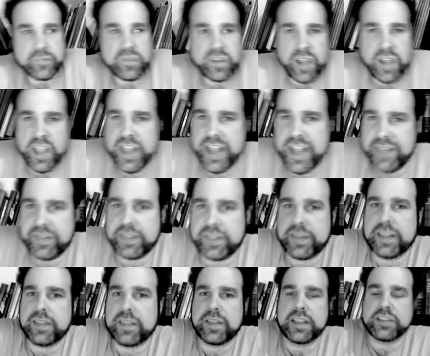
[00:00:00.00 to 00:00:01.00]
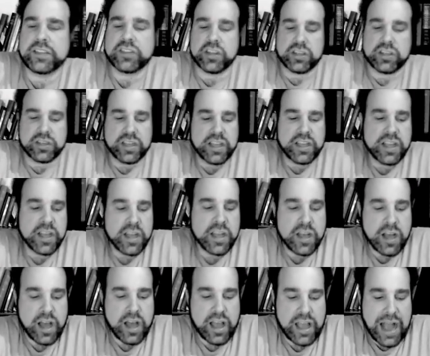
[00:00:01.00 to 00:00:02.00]
Again, th these are.
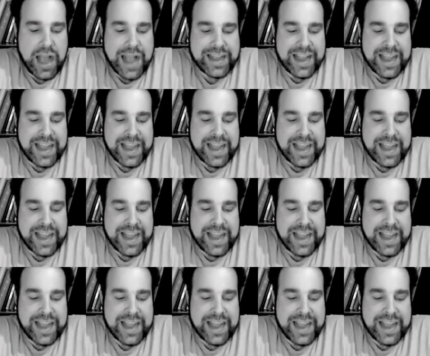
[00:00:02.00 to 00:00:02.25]
I,